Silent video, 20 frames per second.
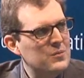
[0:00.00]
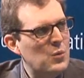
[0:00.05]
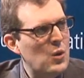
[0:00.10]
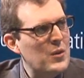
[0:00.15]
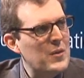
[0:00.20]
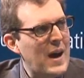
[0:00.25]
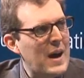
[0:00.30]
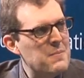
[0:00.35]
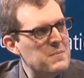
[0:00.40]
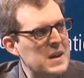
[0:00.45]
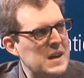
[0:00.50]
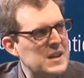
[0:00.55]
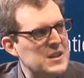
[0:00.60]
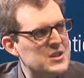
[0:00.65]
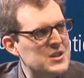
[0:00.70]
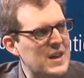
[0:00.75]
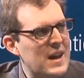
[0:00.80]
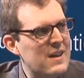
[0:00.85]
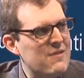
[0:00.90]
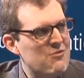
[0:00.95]
what that
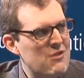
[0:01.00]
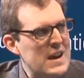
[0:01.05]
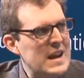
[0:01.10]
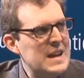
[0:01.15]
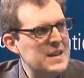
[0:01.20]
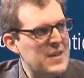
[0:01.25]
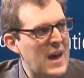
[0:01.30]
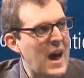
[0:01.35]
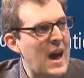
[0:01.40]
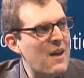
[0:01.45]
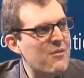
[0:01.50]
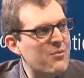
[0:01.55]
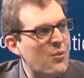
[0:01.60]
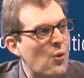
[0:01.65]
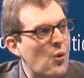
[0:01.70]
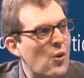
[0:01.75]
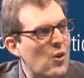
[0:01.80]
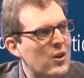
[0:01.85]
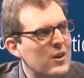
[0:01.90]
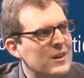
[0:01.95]
means they're really there
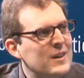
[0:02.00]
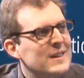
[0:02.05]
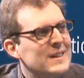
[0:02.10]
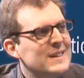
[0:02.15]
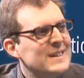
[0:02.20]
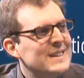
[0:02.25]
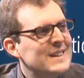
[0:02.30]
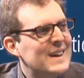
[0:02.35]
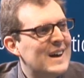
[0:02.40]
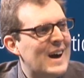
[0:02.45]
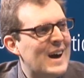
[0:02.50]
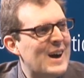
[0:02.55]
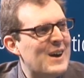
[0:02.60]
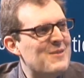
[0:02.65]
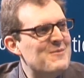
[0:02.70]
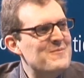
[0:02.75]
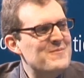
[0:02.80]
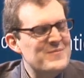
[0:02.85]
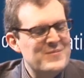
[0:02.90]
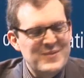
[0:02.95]
for.
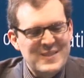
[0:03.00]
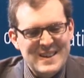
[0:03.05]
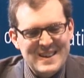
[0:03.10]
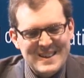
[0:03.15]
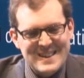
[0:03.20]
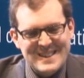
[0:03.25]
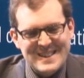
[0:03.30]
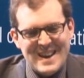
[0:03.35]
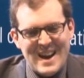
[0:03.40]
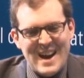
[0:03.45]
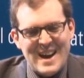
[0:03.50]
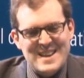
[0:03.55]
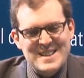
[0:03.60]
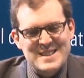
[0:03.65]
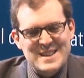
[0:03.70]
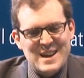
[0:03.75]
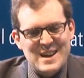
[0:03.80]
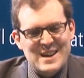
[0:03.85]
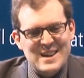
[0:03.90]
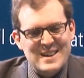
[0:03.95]

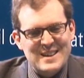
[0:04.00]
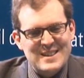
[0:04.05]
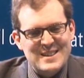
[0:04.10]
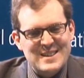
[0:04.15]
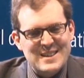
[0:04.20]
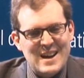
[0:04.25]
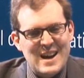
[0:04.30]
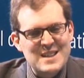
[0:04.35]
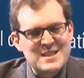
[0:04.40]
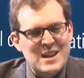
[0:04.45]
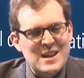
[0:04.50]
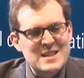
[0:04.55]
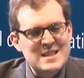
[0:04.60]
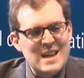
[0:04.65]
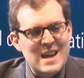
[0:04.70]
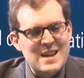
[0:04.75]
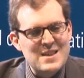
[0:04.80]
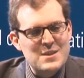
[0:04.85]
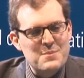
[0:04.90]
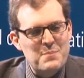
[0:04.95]
As I
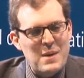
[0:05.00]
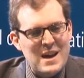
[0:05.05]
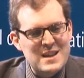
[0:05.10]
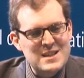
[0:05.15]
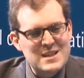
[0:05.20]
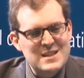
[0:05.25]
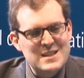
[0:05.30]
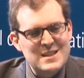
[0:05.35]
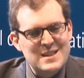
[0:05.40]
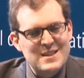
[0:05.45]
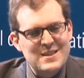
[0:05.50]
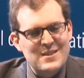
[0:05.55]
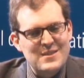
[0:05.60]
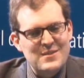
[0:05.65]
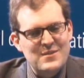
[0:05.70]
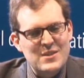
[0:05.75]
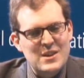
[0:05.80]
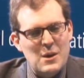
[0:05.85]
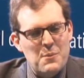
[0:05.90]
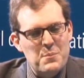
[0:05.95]
say, the best
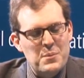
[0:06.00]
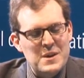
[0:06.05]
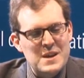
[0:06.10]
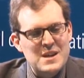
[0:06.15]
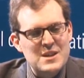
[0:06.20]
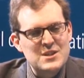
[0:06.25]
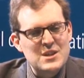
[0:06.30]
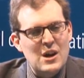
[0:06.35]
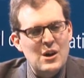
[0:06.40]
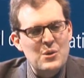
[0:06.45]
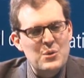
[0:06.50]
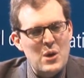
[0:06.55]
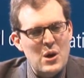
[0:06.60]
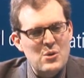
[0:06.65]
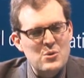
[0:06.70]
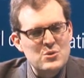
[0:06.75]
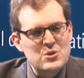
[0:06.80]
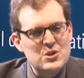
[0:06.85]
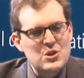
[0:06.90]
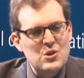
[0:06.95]
companies are
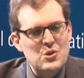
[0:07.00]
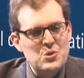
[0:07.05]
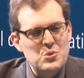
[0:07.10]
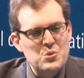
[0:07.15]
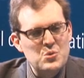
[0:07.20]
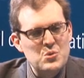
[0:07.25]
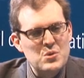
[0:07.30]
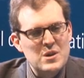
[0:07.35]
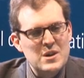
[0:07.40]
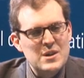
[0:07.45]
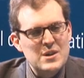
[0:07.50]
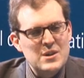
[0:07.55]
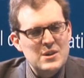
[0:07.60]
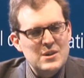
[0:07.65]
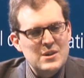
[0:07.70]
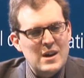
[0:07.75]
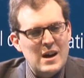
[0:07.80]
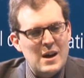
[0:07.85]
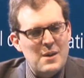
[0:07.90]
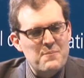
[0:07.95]
those who
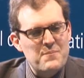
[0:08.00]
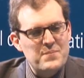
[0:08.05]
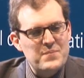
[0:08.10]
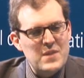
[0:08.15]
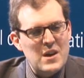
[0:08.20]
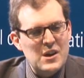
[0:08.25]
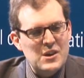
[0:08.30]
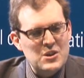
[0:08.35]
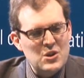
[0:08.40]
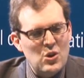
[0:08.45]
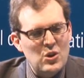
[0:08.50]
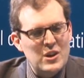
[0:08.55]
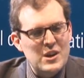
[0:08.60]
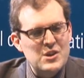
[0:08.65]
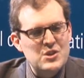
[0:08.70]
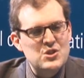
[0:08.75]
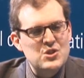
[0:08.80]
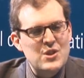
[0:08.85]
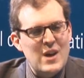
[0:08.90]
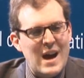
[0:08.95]

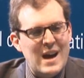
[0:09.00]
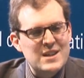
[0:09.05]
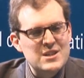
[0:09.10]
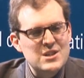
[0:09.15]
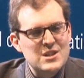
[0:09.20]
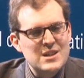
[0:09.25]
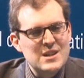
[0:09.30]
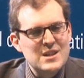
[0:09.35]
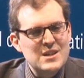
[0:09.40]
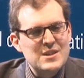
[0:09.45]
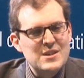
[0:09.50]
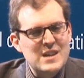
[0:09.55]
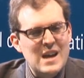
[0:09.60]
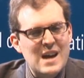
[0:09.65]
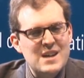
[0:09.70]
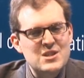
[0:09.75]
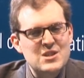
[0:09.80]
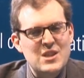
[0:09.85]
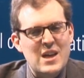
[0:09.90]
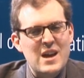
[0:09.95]
acknowledge that
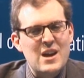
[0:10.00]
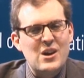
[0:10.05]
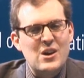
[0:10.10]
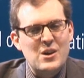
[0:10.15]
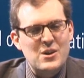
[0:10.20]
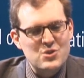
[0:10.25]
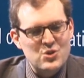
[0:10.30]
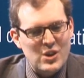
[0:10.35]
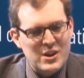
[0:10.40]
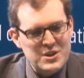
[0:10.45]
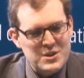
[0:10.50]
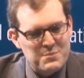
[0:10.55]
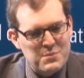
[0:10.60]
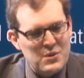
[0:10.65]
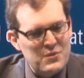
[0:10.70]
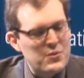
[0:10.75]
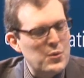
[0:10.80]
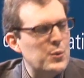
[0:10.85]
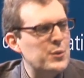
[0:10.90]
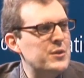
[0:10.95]
yes, they are trying to
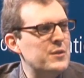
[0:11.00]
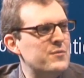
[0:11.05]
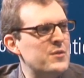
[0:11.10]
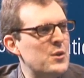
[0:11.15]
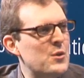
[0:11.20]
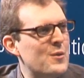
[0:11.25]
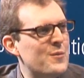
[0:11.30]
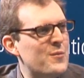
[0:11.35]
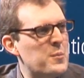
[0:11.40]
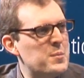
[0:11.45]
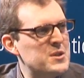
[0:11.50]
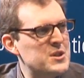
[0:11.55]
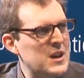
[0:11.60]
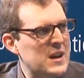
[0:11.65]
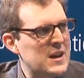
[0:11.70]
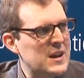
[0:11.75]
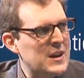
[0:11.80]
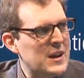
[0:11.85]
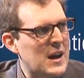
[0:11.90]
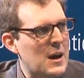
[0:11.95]
put forward the view of a
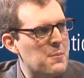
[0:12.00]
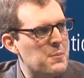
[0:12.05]
particular